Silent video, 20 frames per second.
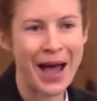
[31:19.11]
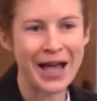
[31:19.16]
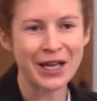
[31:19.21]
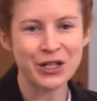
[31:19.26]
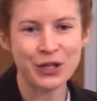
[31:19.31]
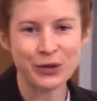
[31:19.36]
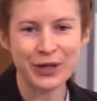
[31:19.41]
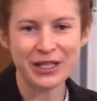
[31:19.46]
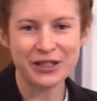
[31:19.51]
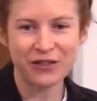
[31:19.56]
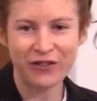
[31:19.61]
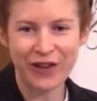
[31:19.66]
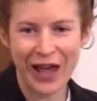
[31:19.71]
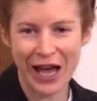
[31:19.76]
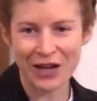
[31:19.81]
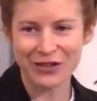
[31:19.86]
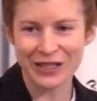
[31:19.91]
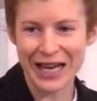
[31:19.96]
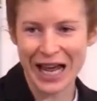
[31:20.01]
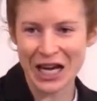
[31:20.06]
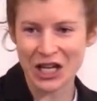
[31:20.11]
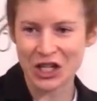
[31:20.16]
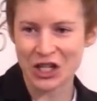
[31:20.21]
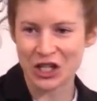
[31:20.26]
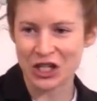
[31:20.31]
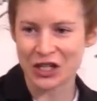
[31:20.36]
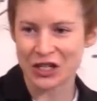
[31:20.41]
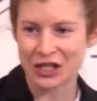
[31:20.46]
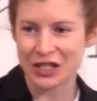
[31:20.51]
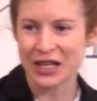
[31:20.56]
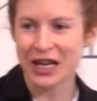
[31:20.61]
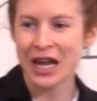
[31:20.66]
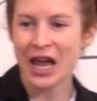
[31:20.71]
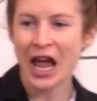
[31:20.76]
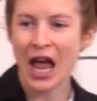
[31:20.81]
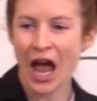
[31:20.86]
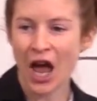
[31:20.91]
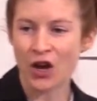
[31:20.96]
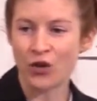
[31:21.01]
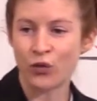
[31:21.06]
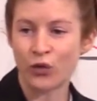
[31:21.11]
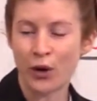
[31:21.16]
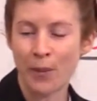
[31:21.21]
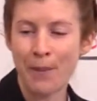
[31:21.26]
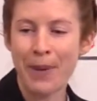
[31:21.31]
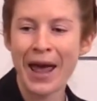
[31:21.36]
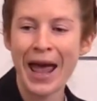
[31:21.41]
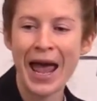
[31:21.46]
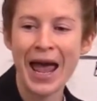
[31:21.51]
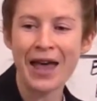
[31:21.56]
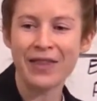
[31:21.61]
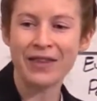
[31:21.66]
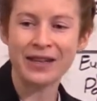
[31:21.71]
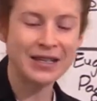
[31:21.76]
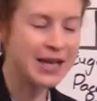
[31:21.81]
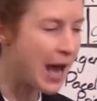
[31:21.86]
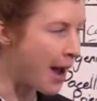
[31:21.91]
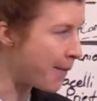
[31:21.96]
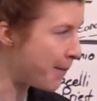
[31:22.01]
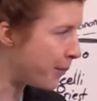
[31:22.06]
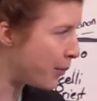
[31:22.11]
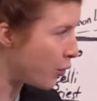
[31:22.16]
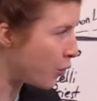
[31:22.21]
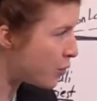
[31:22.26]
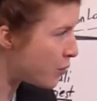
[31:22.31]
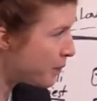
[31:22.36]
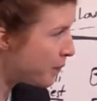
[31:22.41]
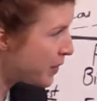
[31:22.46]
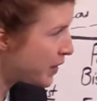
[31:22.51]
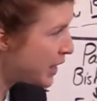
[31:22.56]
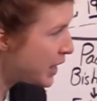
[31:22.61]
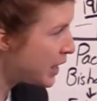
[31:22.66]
back to its foundations, and repair the temple.